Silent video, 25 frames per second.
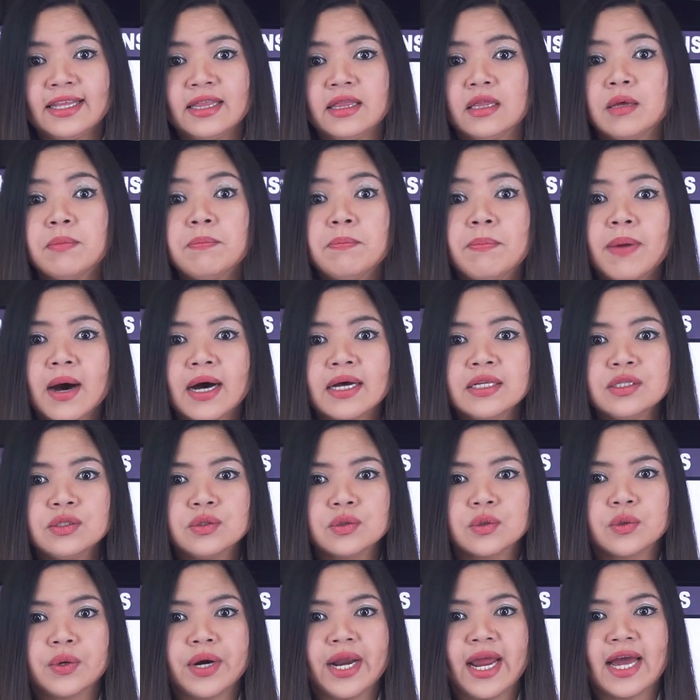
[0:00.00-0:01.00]
the BUN
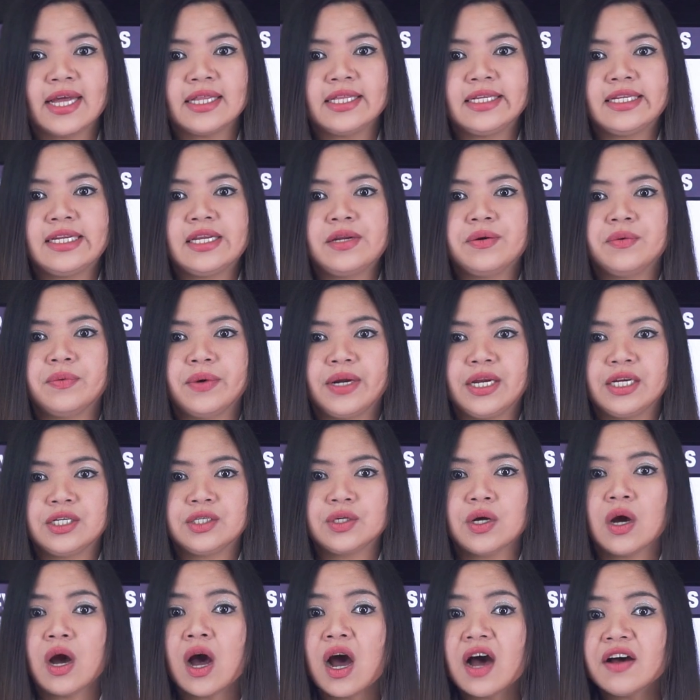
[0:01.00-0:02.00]
to creatinine
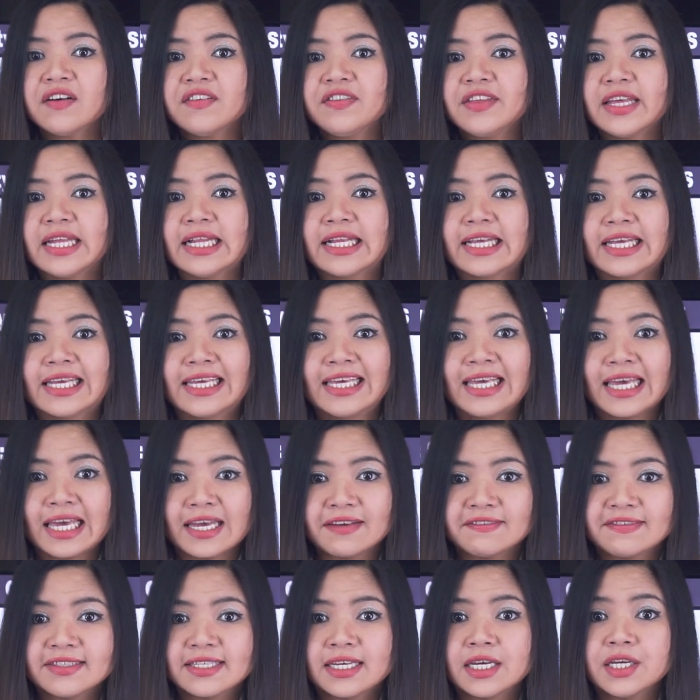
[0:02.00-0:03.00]
ratio often
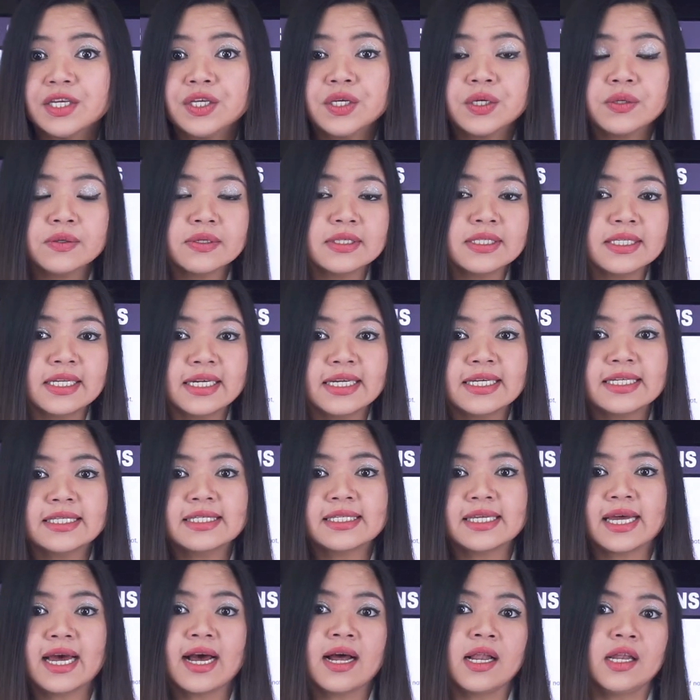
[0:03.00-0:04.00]
gives useless
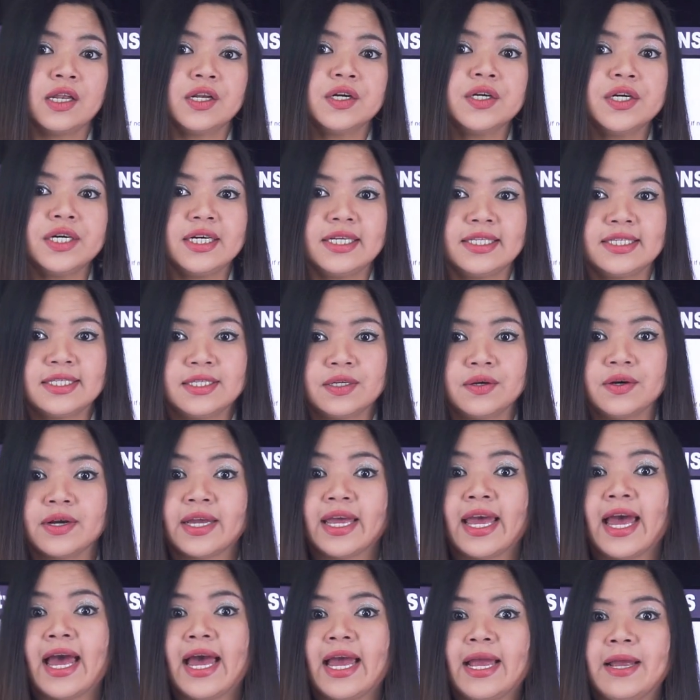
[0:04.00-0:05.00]
alerts,
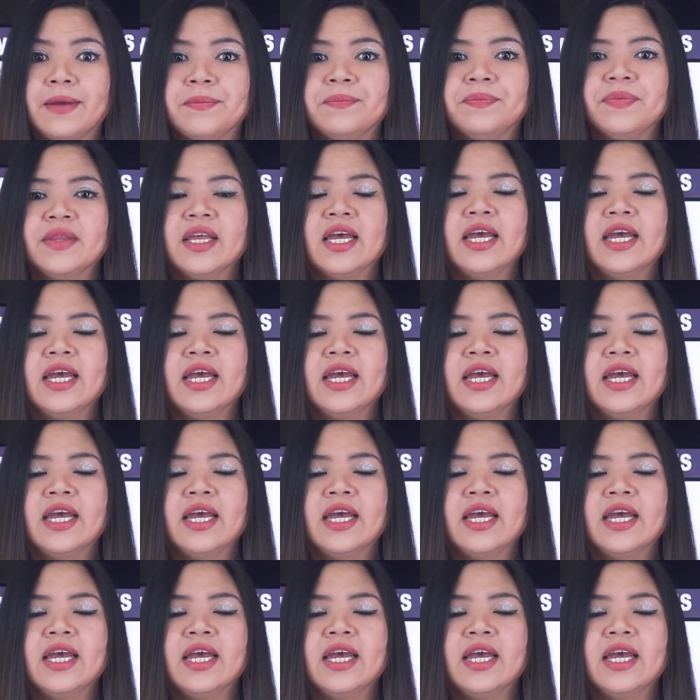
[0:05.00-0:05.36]
okay?